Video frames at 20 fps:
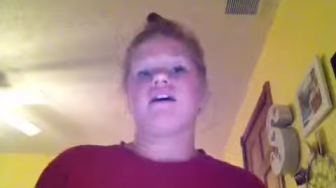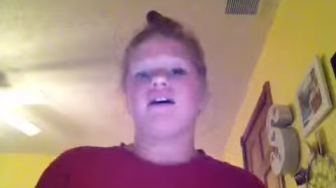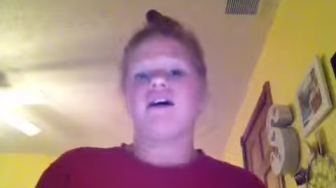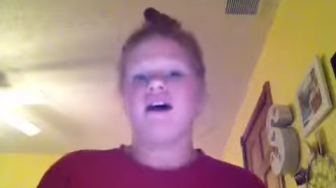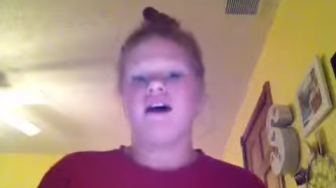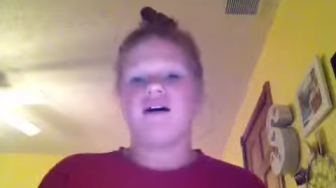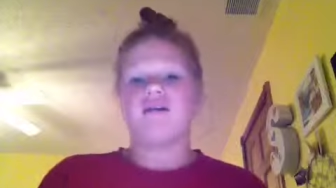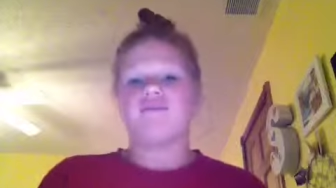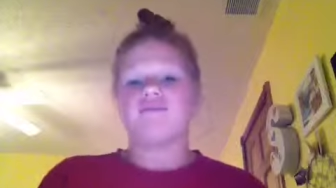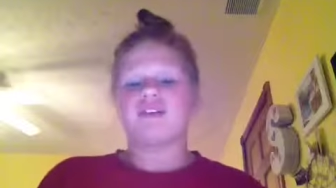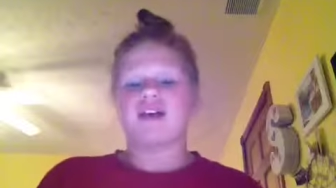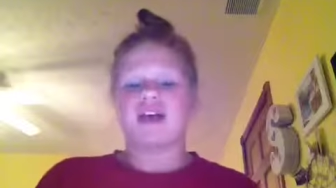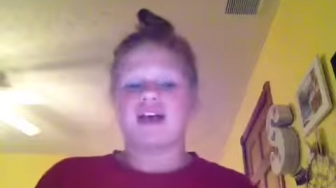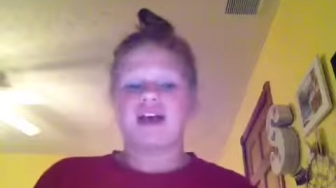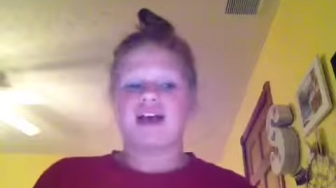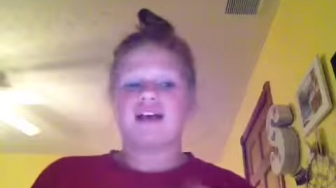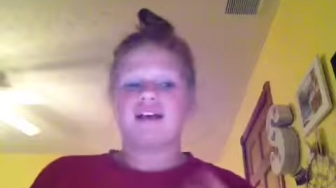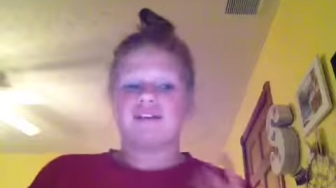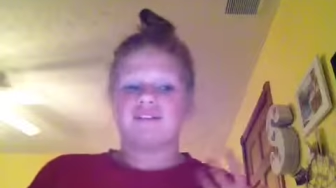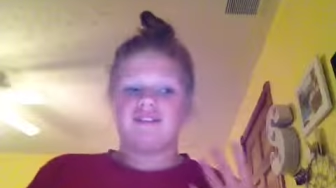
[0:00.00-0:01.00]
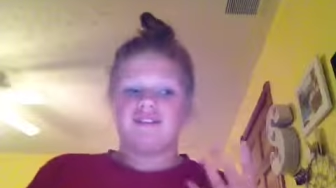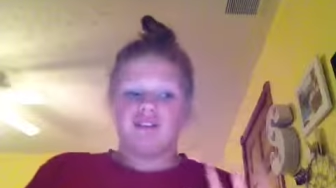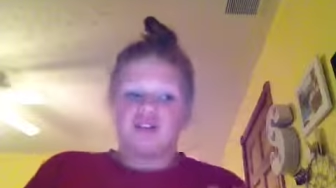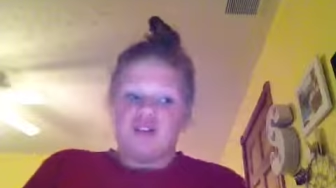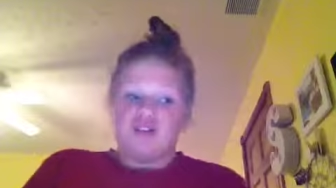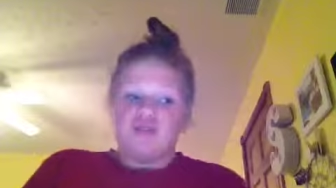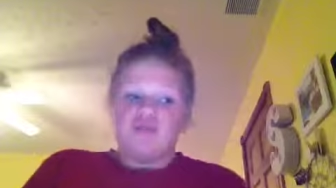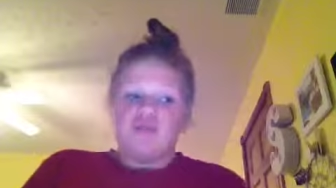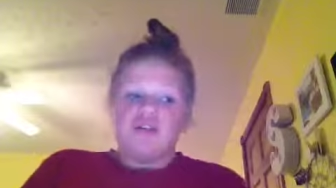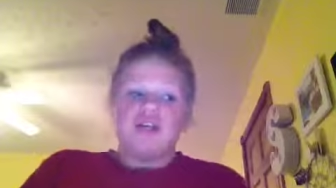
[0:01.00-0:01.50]
Um, like
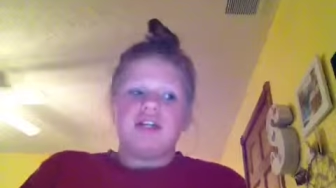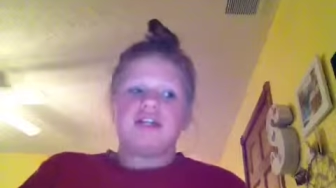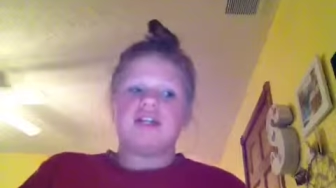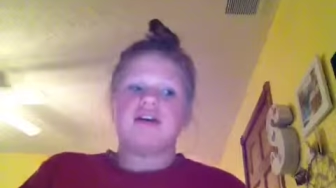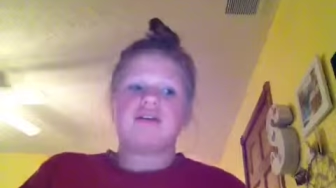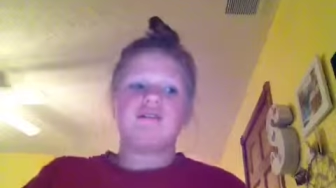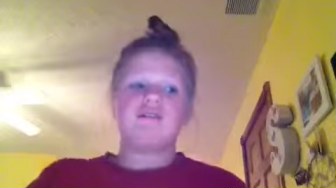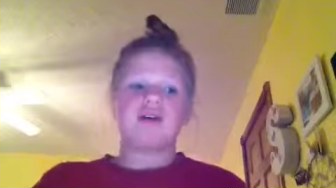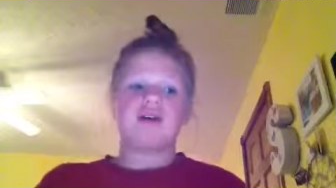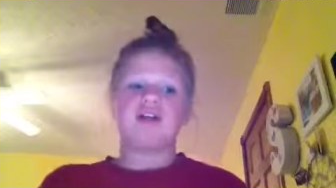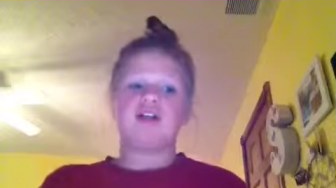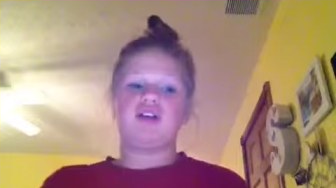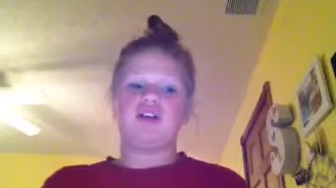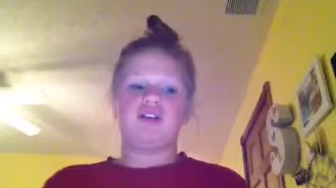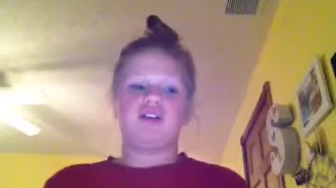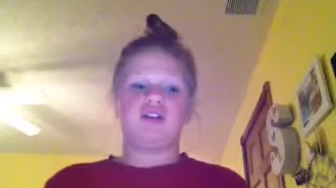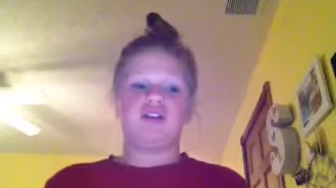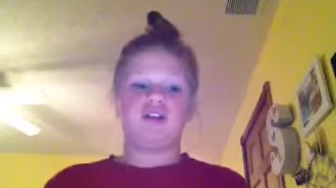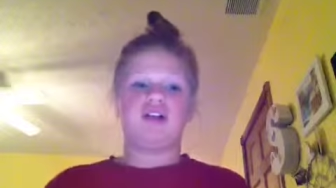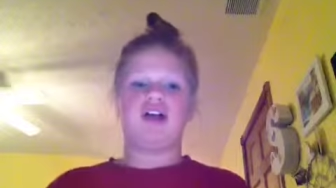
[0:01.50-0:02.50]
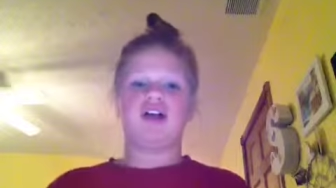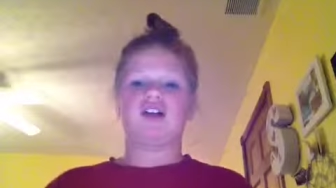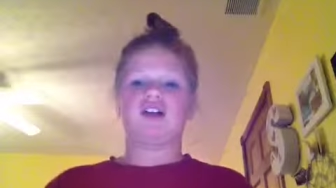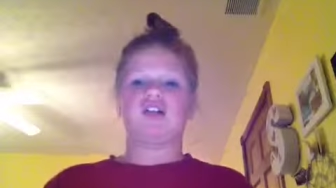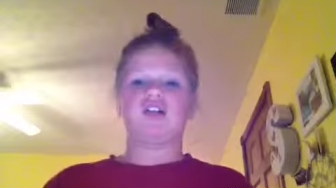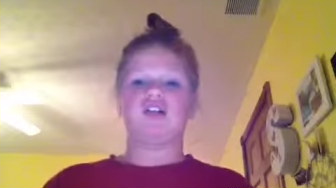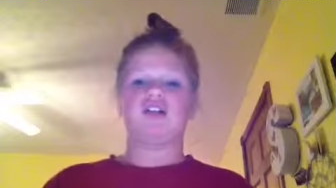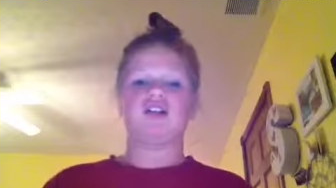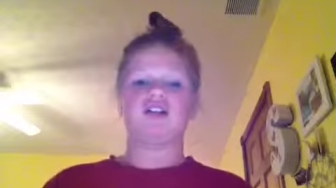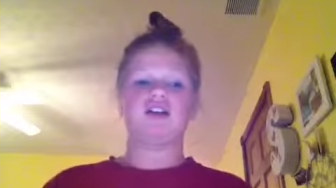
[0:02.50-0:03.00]
you need them in your
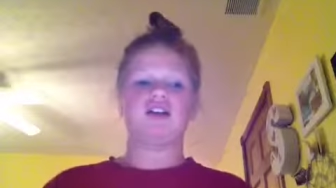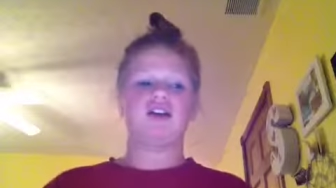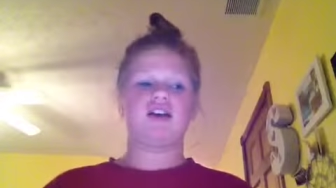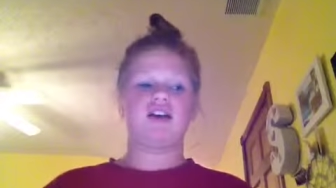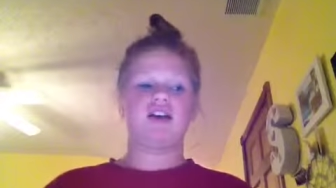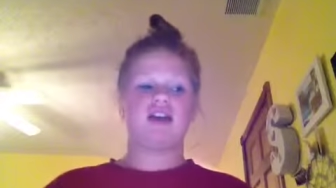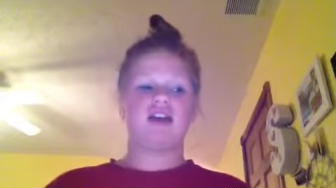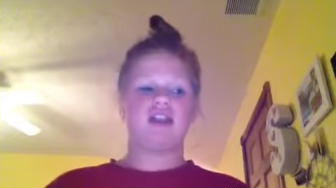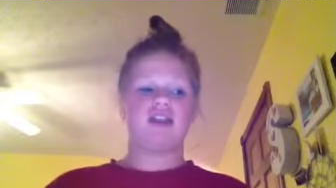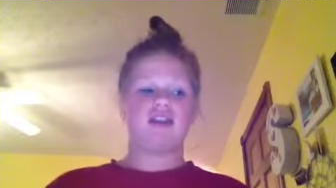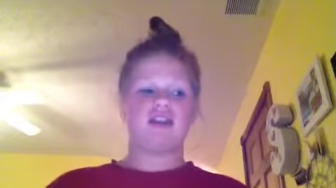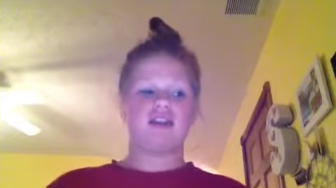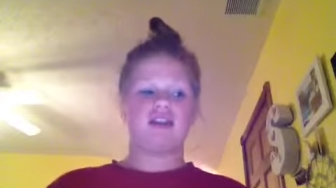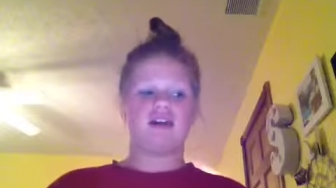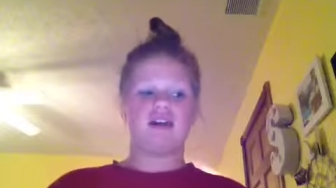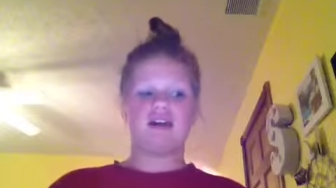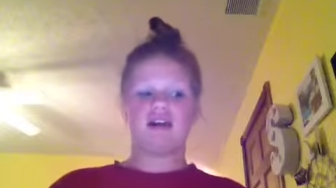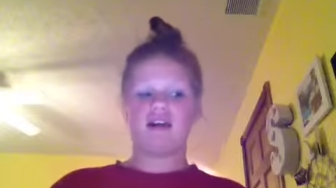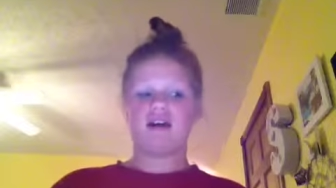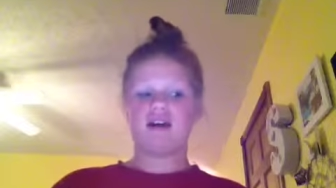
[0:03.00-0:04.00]
collection and